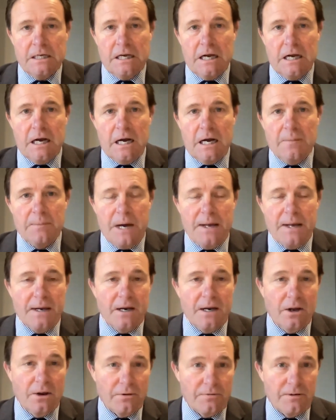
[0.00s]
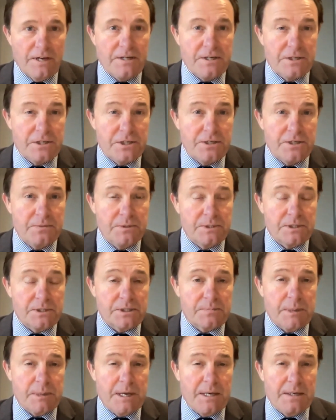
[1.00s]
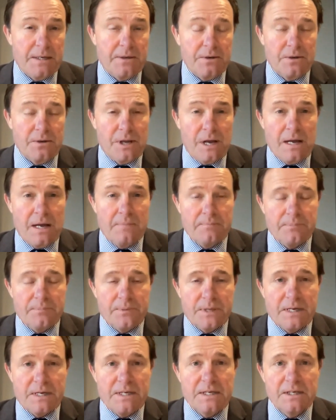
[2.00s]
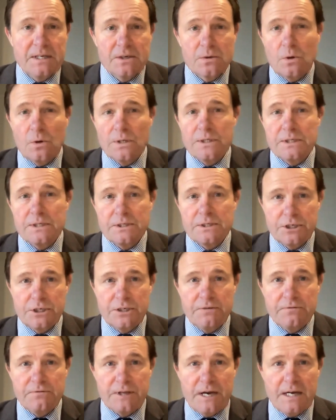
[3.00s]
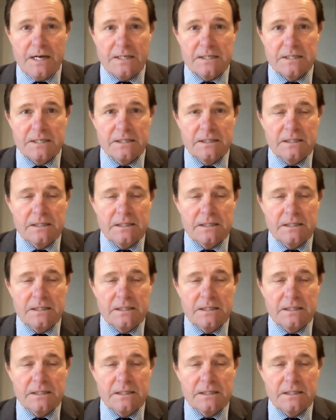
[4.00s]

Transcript: and a lot of energy was expanded on that. He didn't quite achieve that.